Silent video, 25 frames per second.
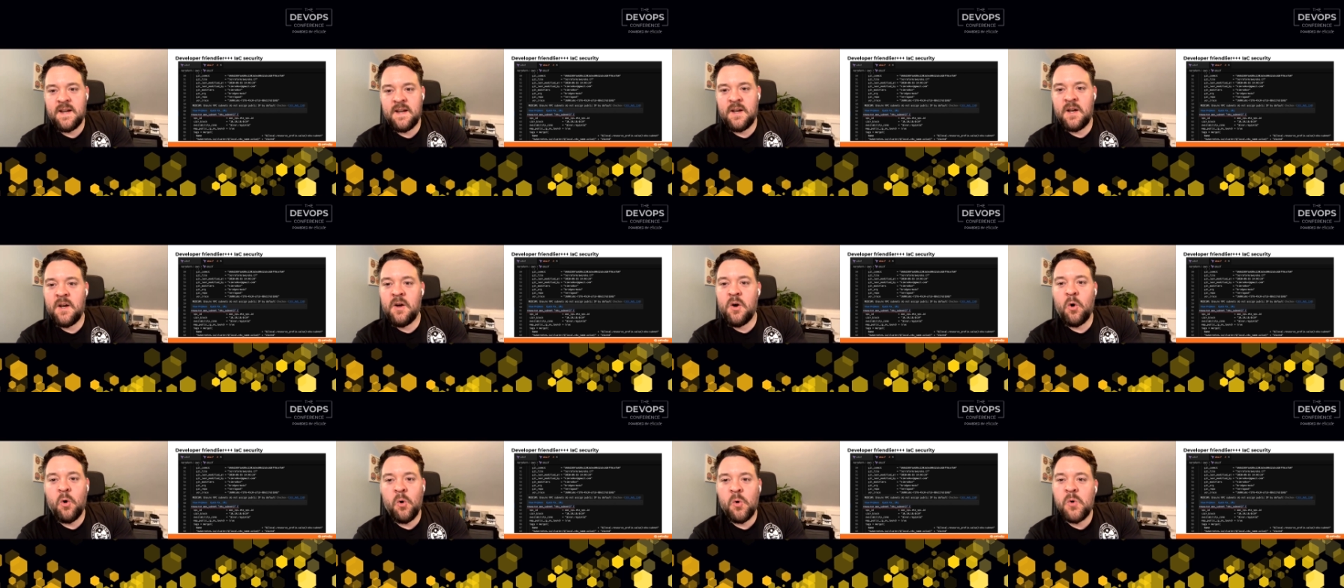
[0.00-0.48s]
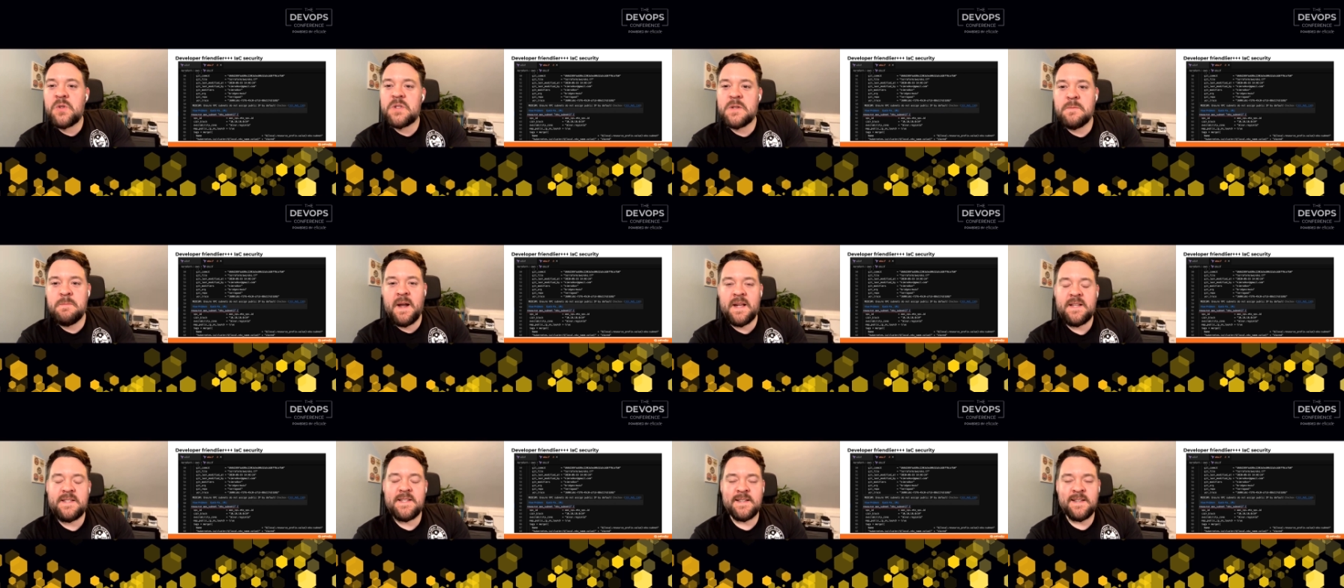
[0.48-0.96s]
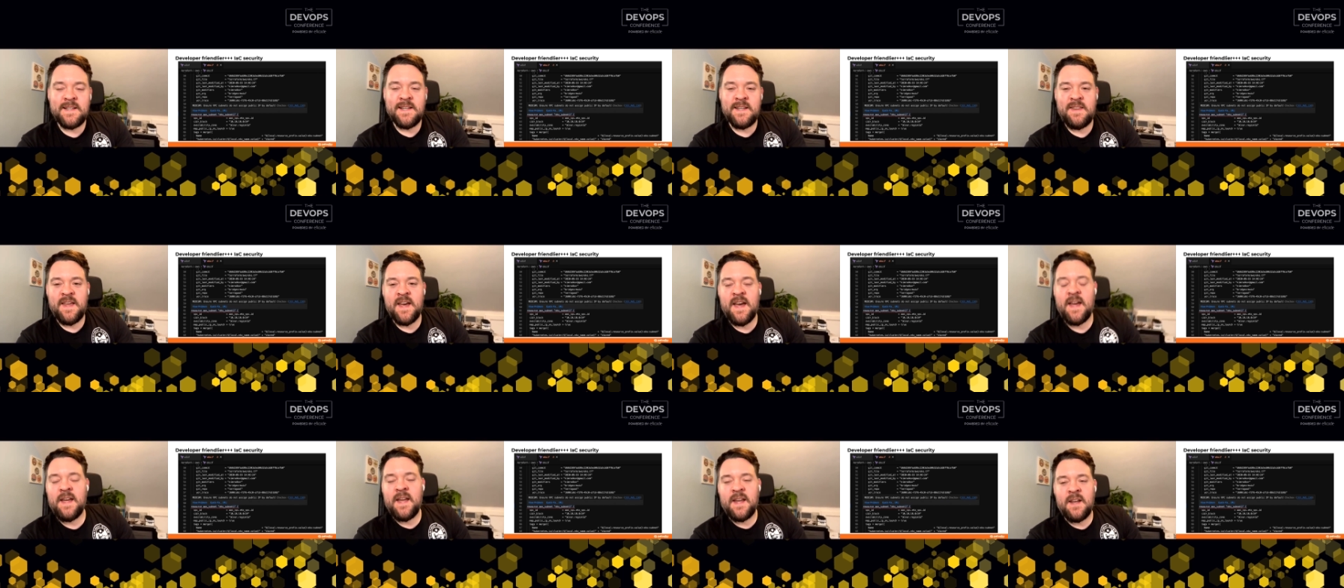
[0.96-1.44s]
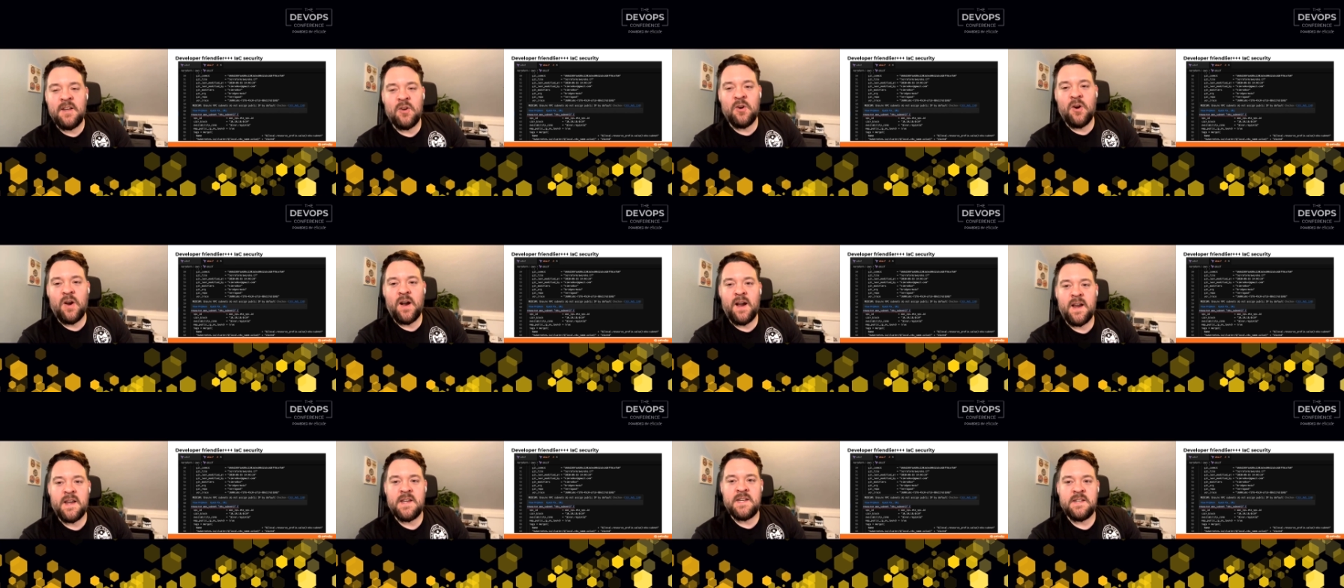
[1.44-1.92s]
automatically there in
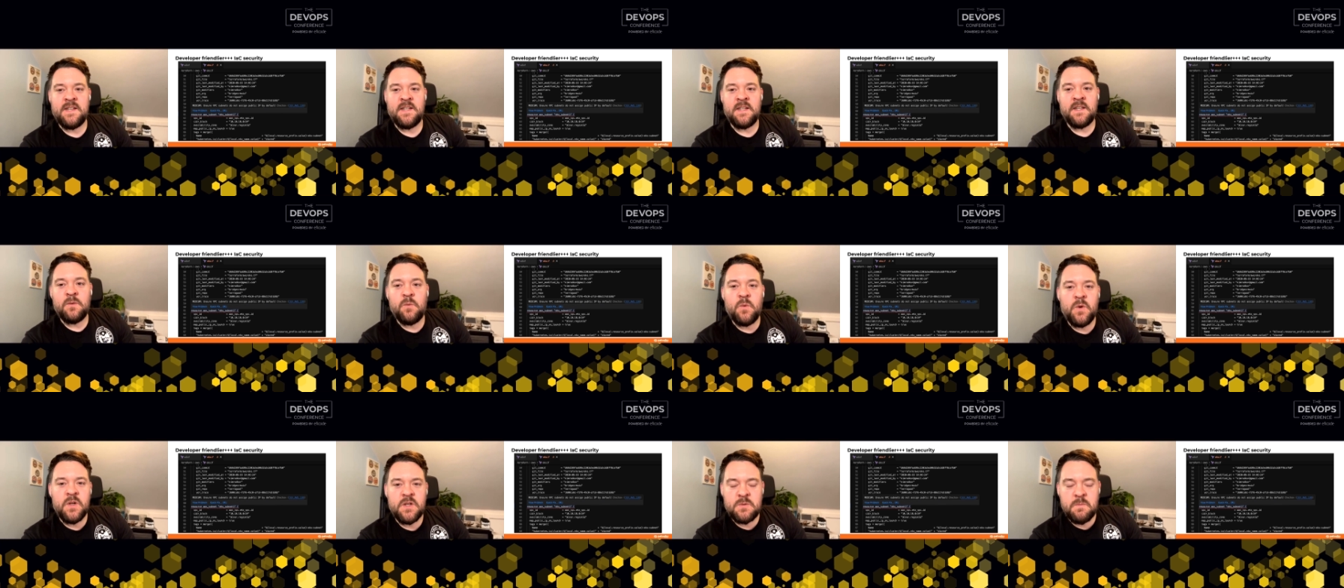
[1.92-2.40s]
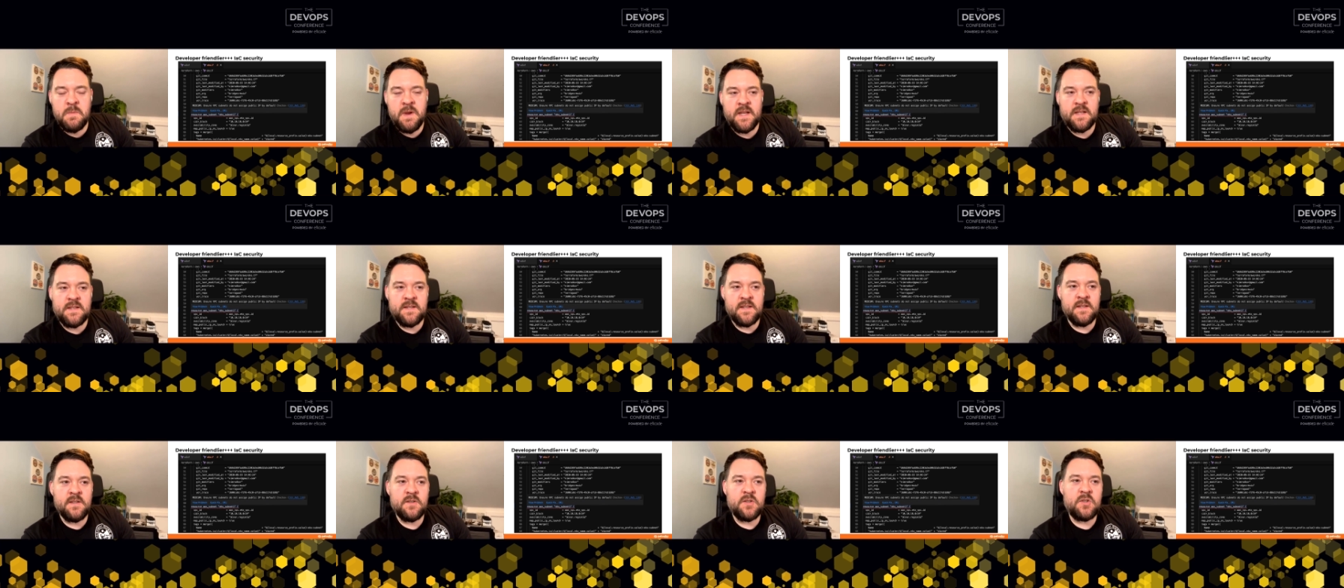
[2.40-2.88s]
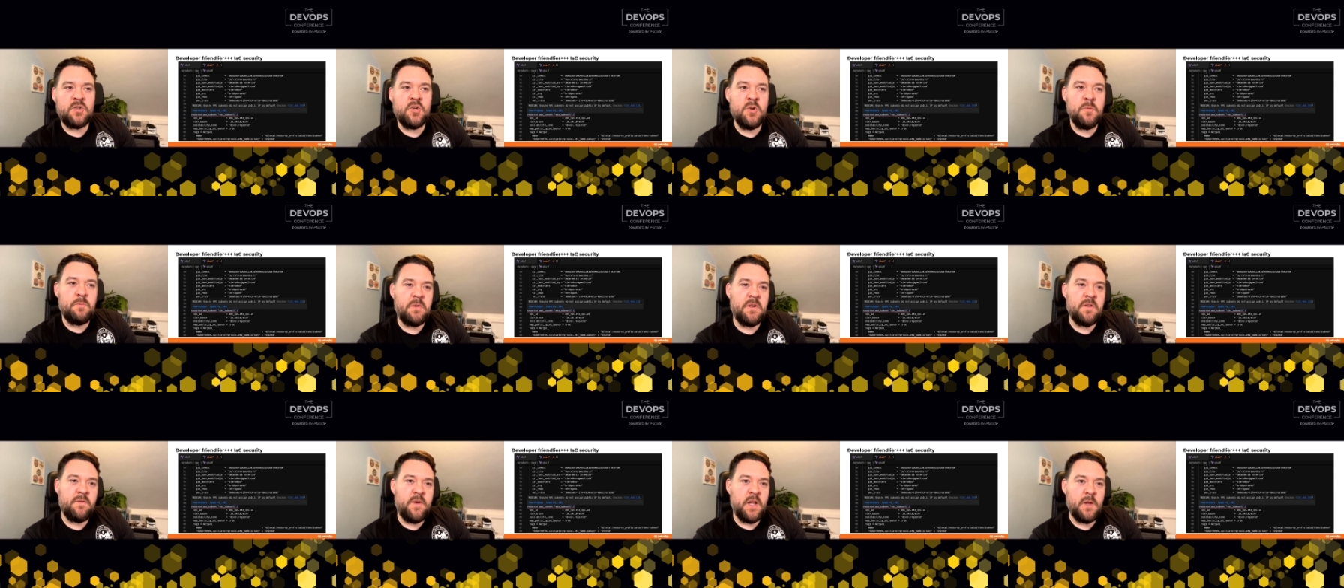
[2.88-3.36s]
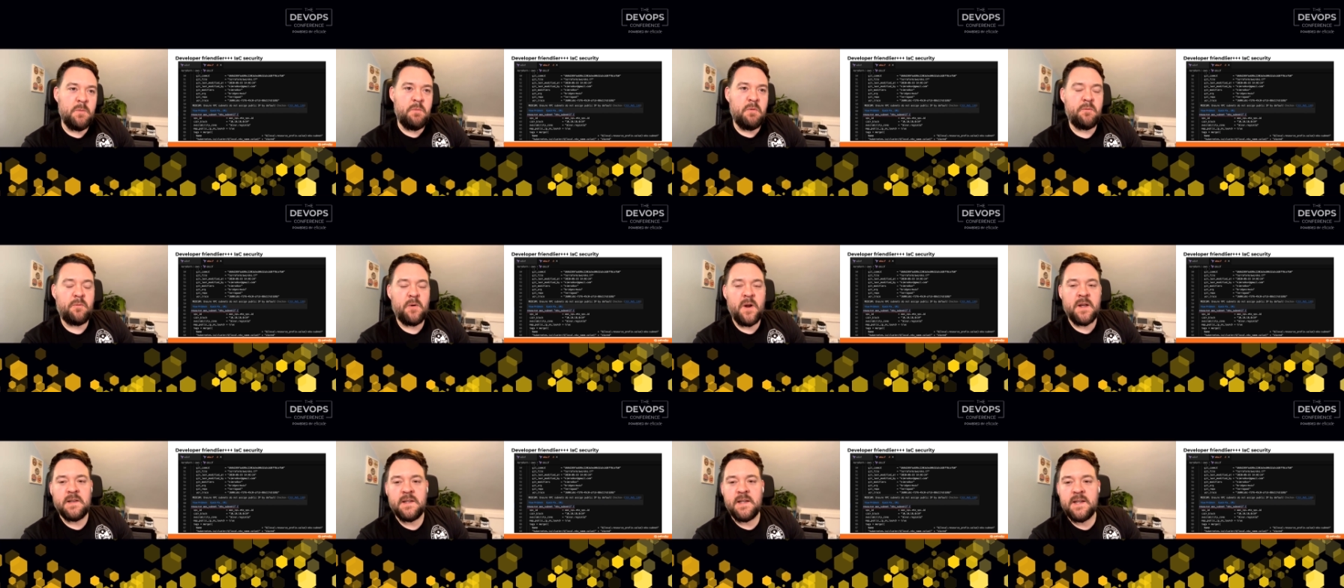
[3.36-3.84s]
your IDE, which makes it super
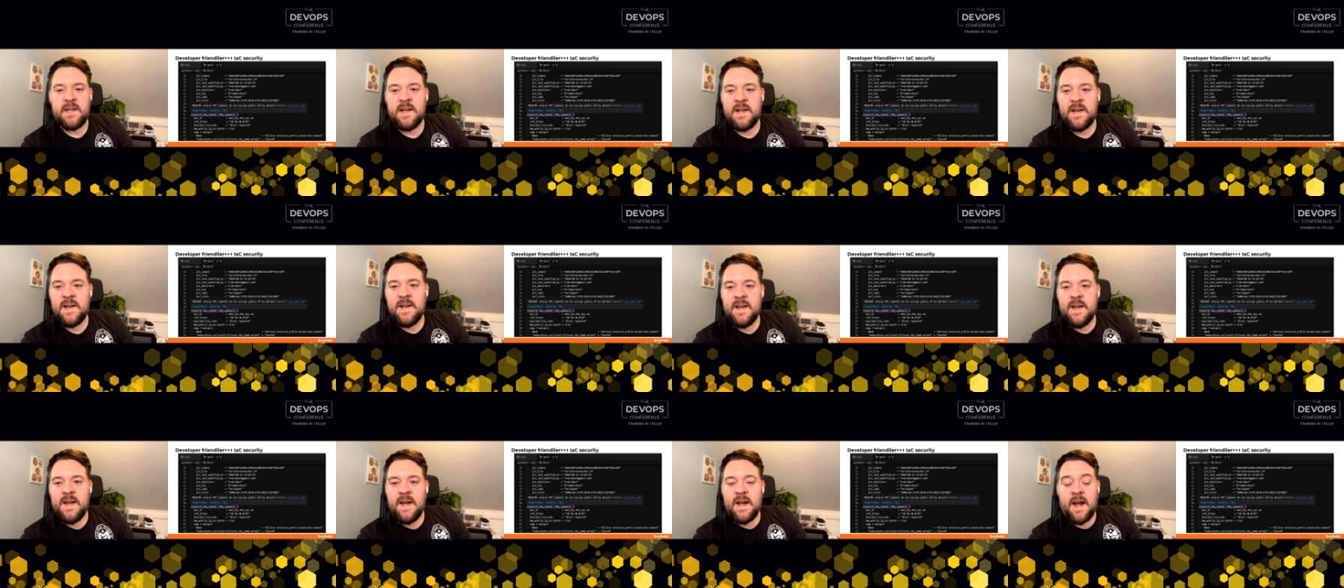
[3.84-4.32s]
developer friendly.